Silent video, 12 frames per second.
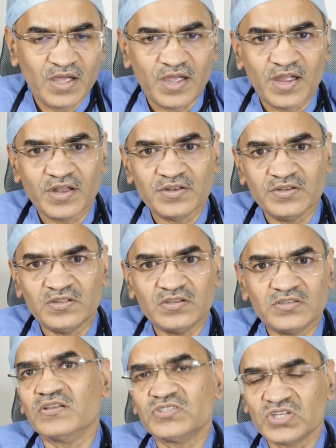and
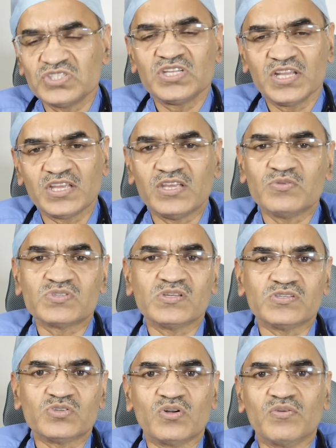uh, surgery gives
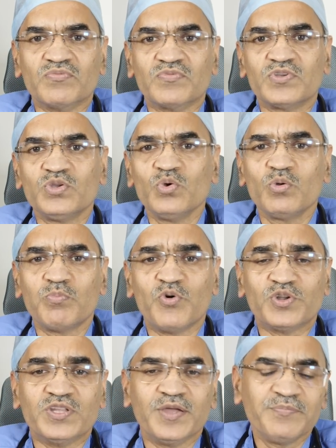a sort of cure
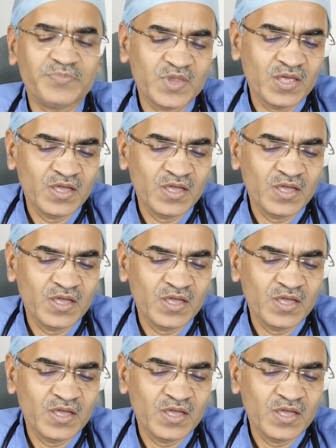for them,